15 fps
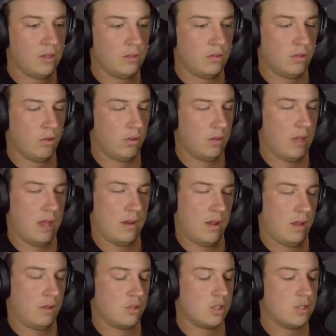dude,
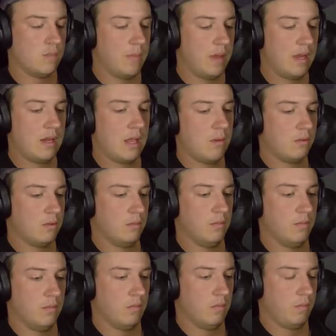and just being able to
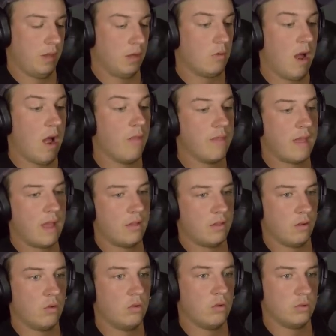be around that
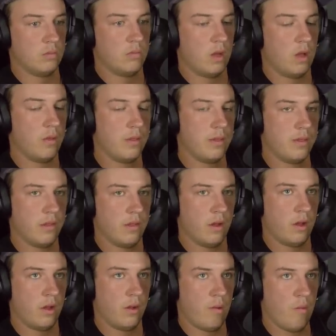the whole month,
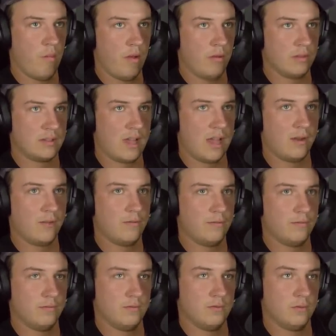it was kind
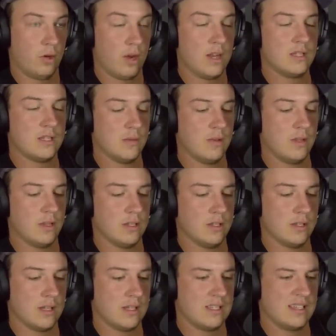of crazy
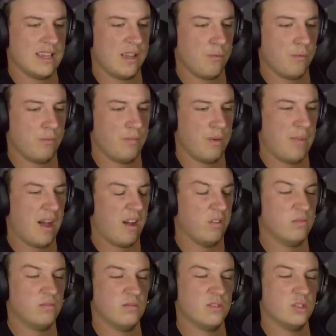because I'd say
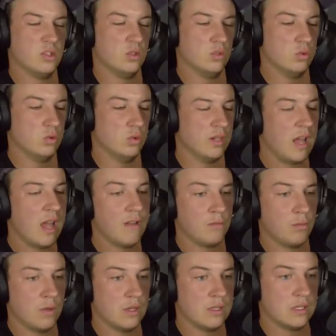about
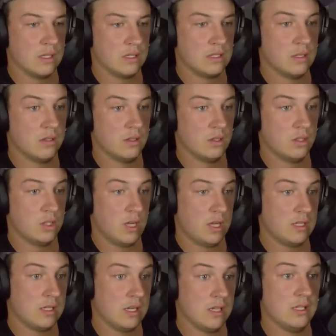2.5 weeks into
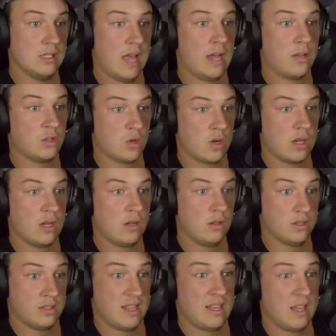Jason and Zach training,
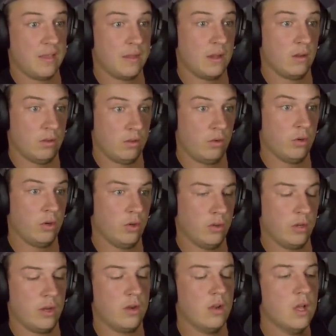because they got there a little
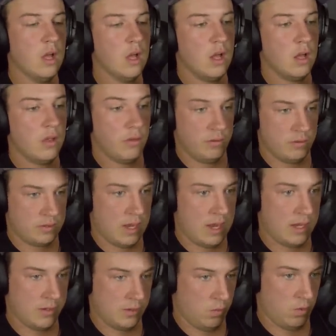earlier, those
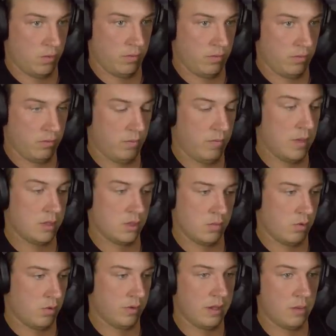guys were
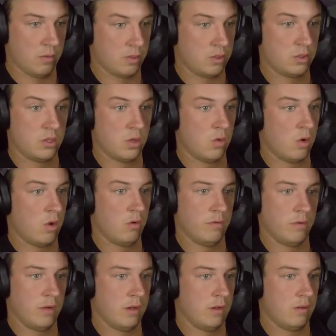miserable. They were so
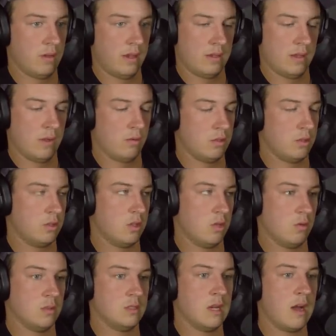over it. Like they were
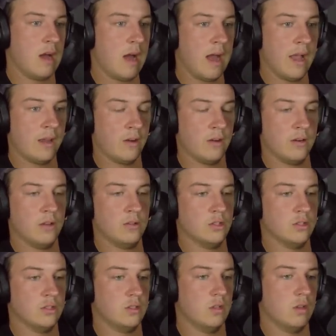so tired and
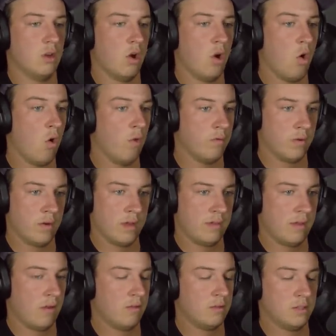just over it.
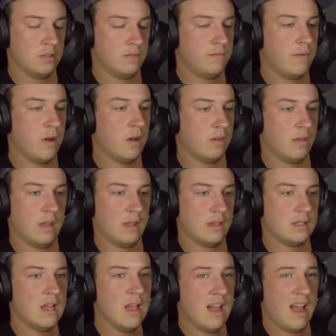They were just, fuck this.